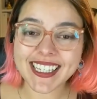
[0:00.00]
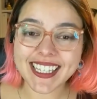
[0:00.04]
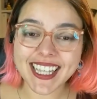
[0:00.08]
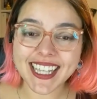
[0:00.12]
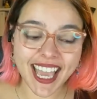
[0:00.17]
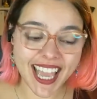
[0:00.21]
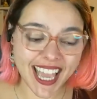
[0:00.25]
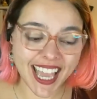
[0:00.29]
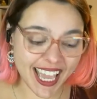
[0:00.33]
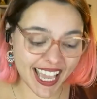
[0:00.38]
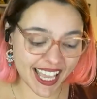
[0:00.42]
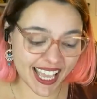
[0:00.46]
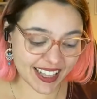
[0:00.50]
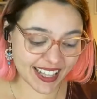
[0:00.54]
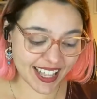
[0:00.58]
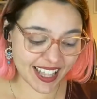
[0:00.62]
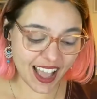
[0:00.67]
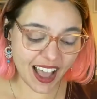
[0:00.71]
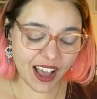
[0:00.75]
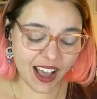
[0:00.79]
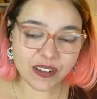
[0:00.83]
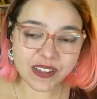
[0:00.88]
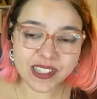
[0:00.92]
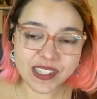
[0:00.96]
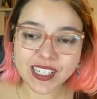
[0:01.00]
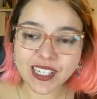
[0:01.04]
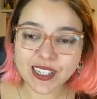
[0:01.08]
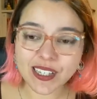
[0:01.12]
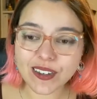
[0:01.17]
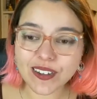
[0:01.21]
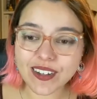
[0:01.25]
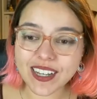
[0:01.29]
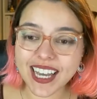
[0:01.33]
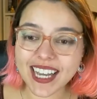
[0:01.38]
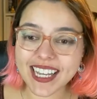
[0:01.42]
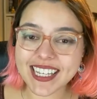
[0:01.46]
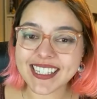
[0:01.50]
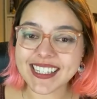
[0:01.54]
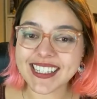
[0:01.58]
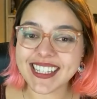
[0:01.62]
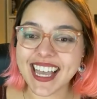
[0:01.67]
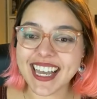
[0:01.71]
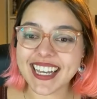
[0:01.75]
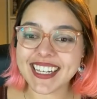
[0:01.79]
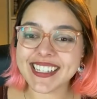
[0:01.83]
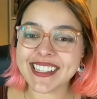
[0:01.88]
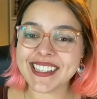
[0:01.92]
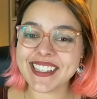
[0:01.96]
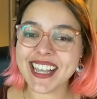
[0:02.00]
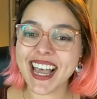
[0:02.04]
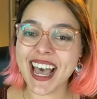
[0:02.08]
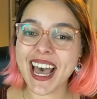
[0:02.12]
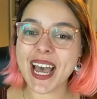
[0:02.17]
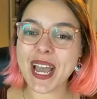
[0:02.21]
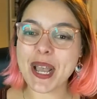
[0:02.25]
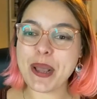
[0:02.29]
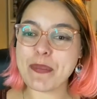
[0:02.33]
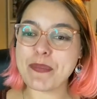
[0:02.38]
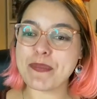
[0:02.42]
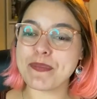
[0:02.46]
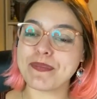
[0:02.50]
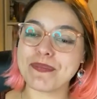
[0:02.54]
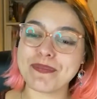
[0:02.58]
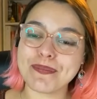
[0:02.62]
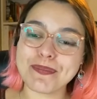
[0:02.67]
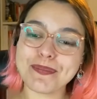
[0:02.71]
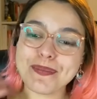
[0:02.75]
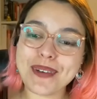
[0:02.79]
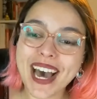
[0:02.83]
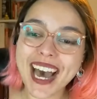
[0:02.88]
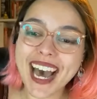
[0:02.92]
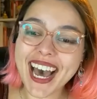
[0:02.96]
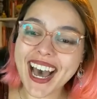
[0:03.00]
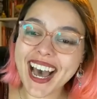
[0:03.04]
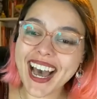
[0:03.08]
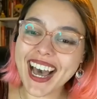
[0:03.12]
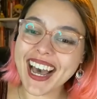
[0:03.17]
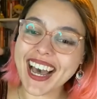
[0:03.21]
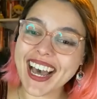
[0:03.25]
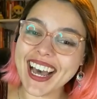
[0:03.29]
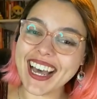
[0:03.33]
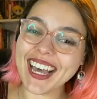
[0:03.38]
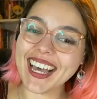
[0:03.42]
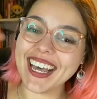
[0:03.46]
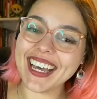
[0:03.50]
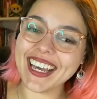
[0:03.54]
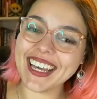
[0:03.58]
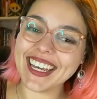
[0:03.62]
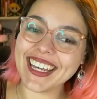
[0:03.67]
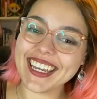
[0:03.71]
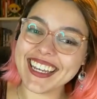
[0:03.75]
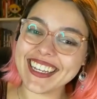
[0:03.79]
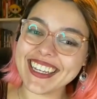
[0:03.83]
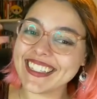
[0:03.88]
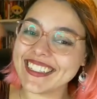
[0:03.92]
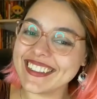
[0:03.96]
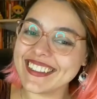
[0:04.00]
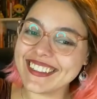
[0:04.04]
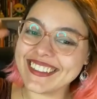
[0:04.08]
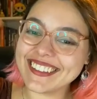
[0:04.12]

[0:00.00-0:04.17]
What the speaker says: and I'll see you guys next time. Bye.